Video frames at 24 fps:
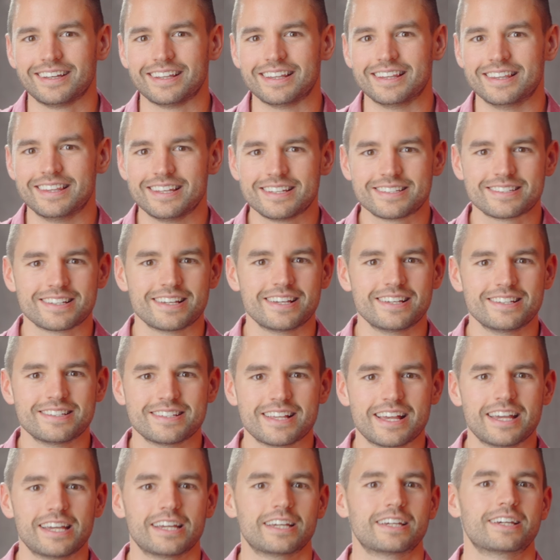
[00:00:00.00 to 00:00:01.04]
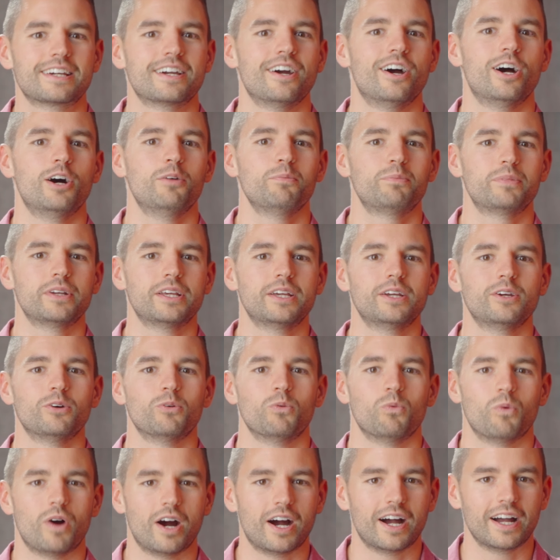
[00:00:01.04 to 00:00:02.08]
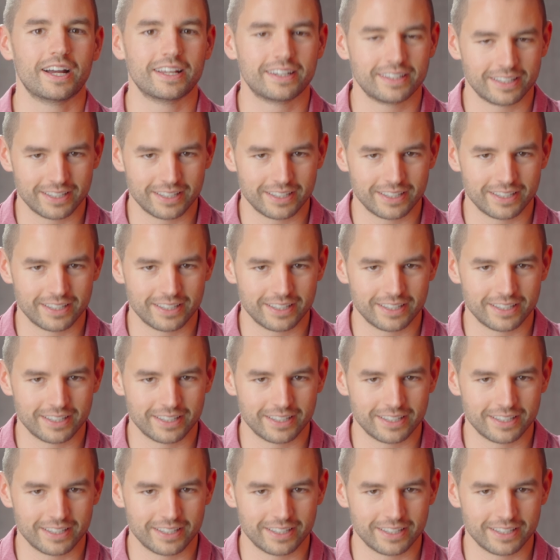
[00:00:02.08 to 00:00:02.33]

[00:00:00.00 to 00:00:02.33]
this is a company-wide